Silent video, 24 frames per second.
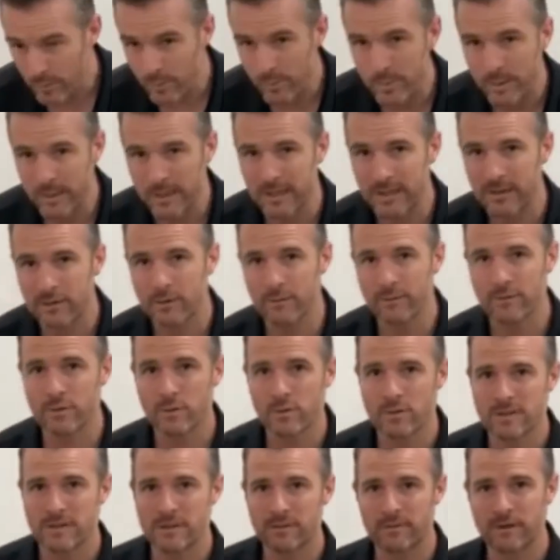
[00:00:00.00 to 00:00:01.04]
little bit of
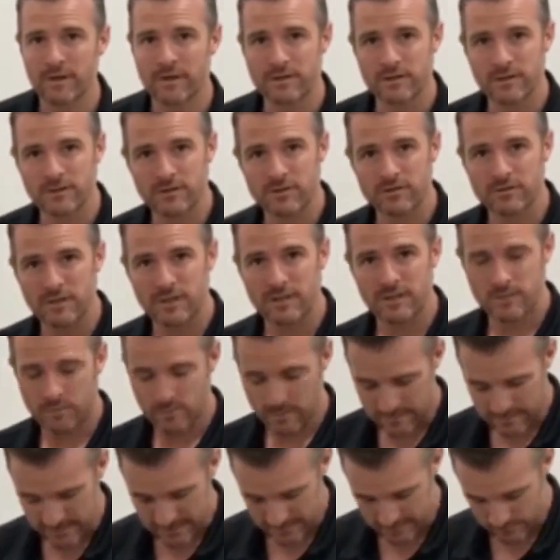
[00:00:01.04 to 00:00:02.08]
dorsiflexion stretch
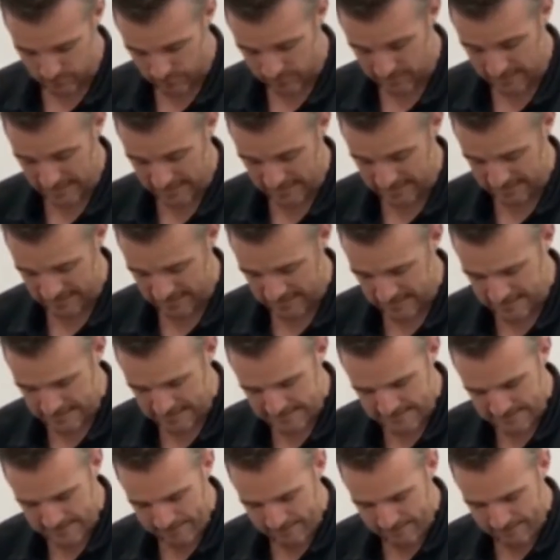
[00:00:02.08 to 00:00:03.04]
which they need.